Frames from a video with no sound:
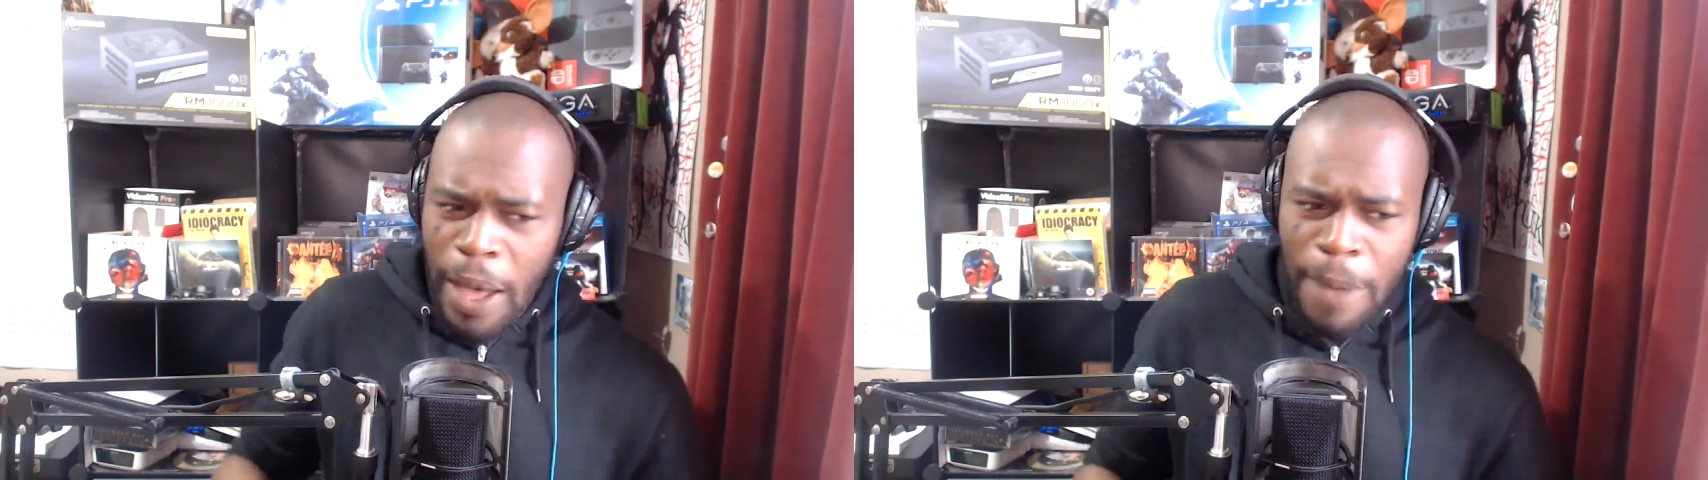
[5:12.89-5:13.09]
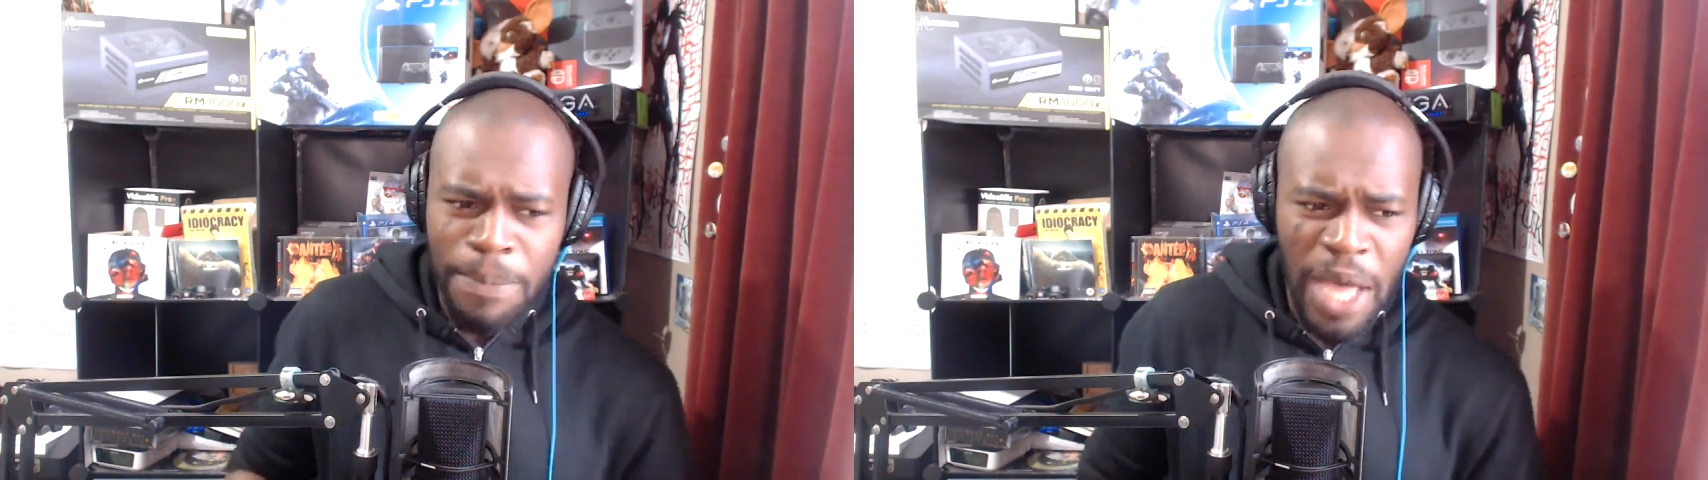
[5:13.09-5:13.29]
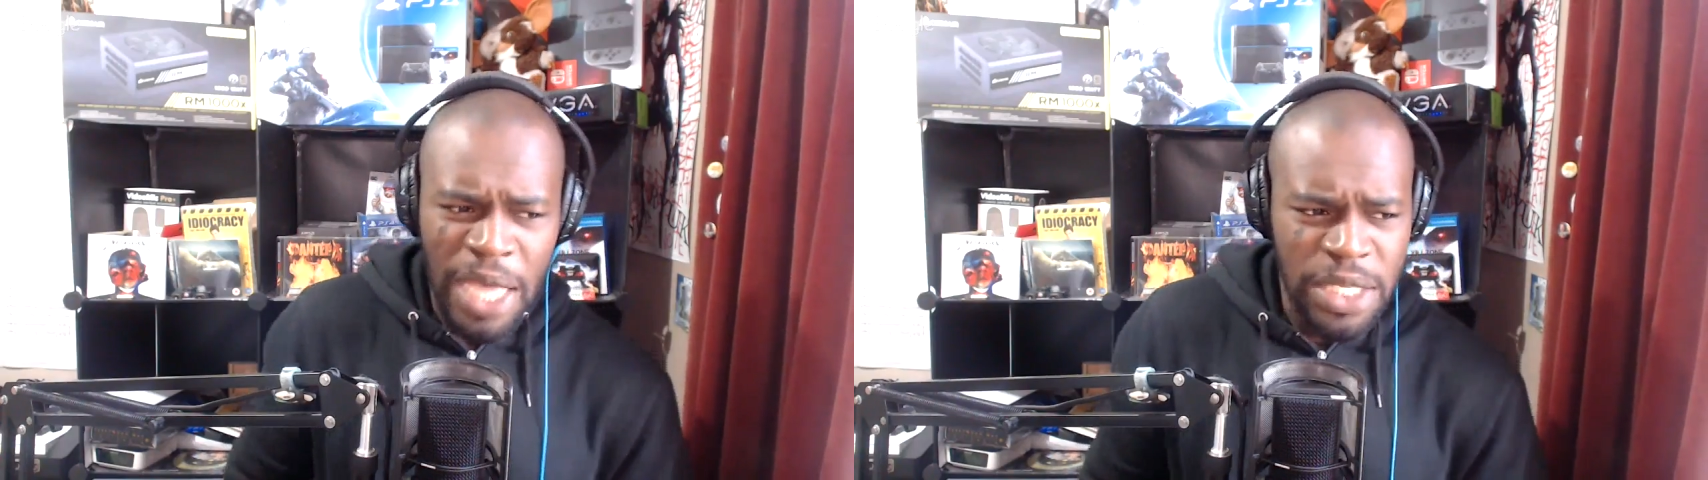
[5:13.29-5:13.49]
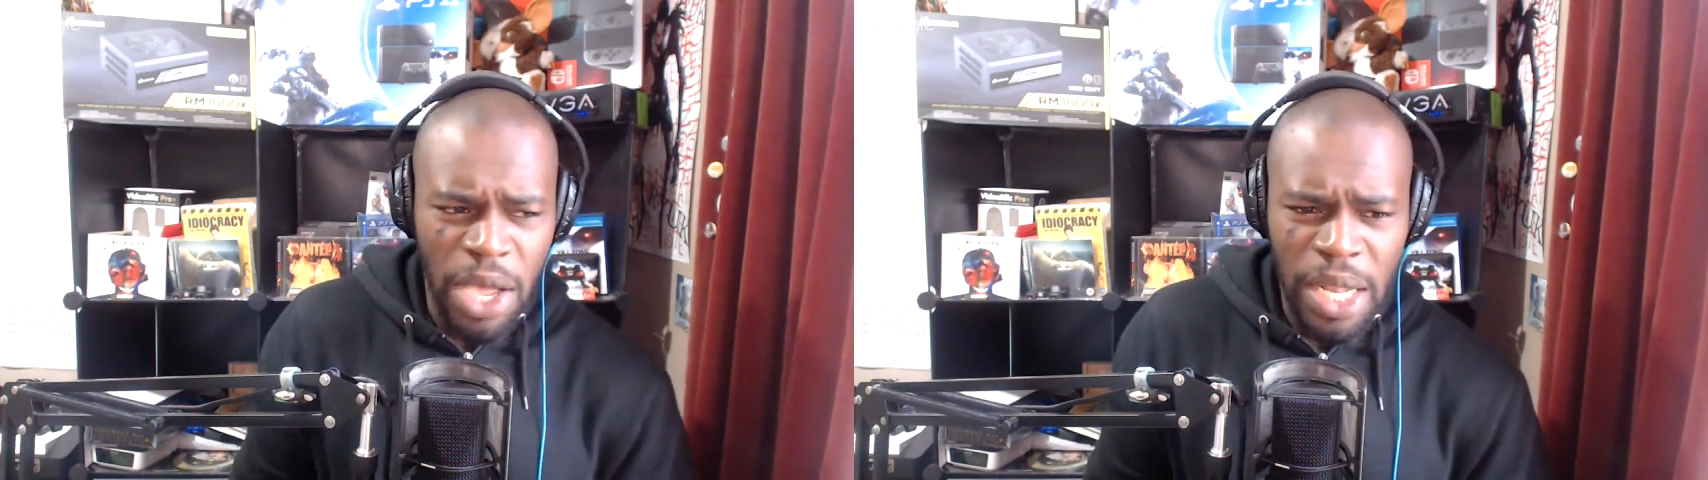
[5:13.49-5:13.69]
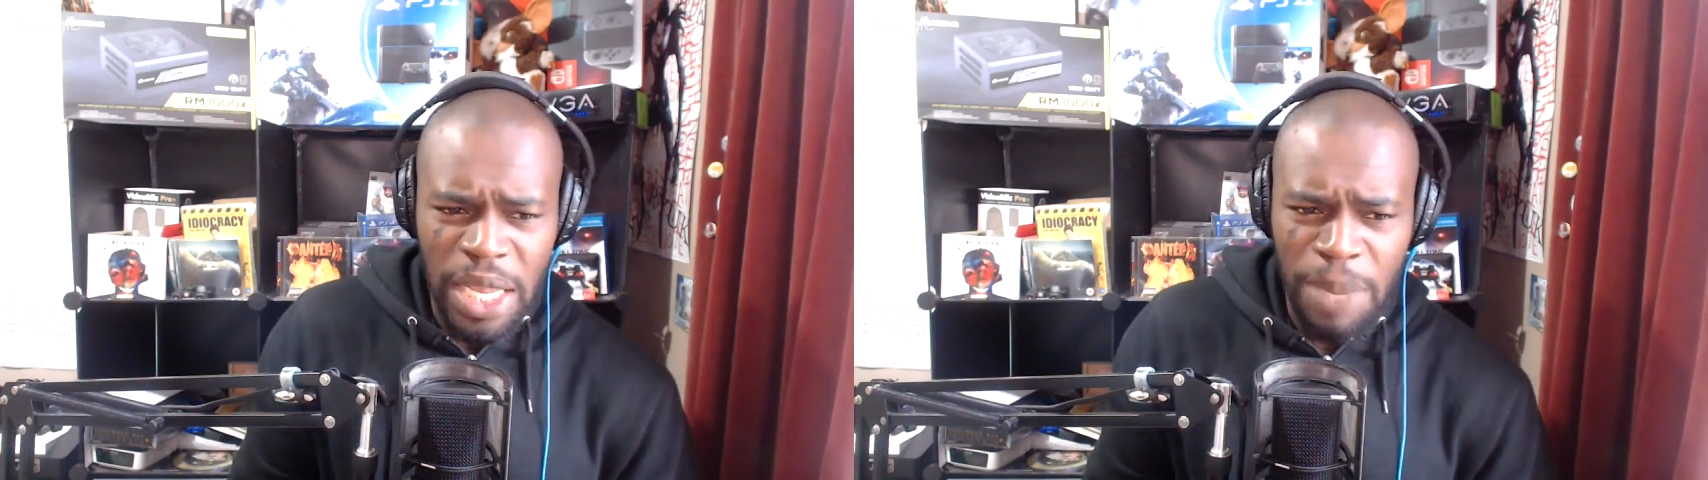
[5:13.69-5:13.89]
I
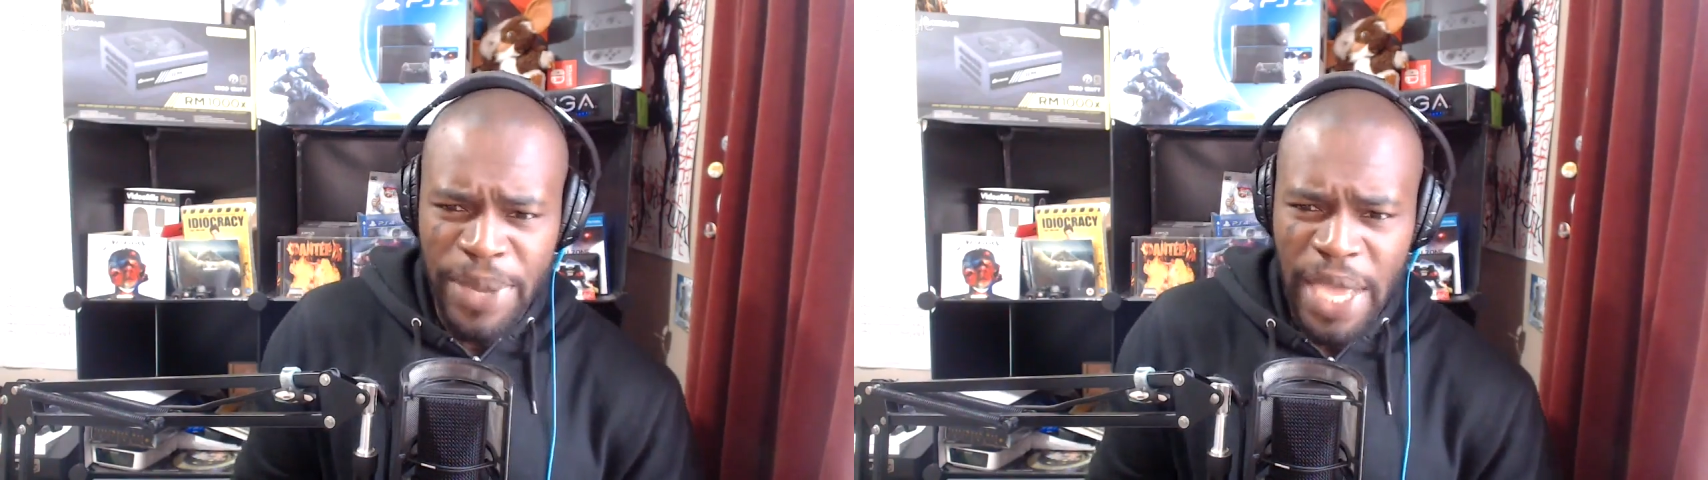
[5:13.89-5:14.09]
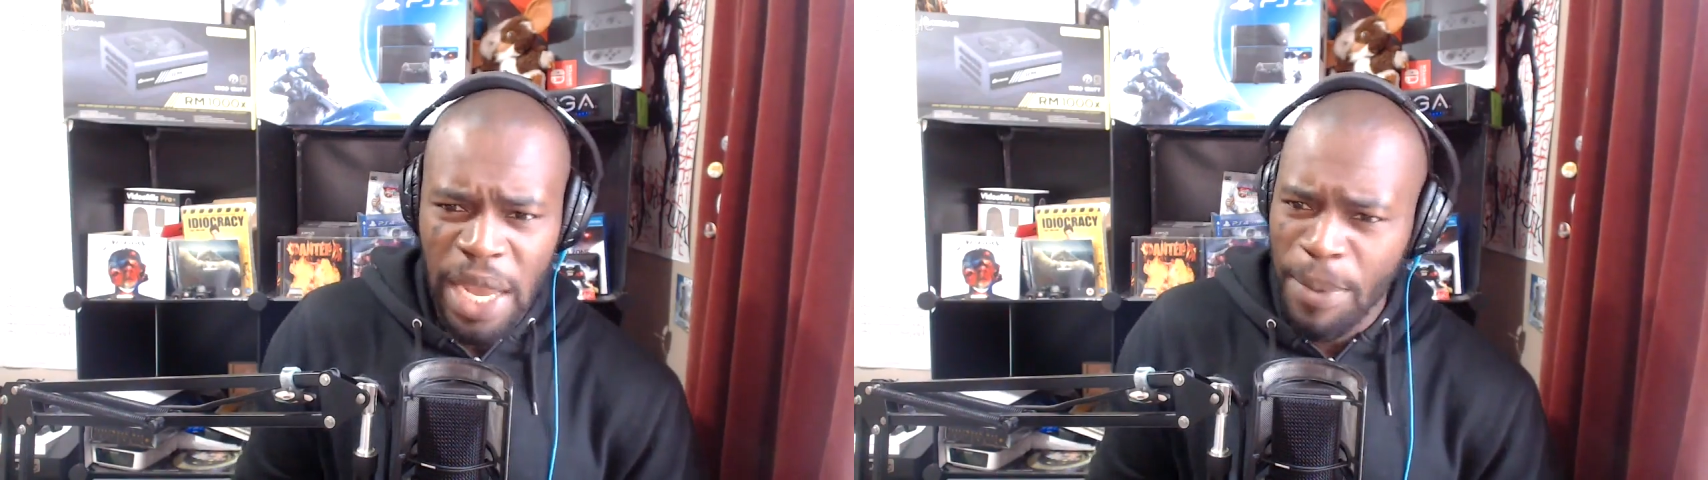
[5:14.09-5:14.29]
started learning piano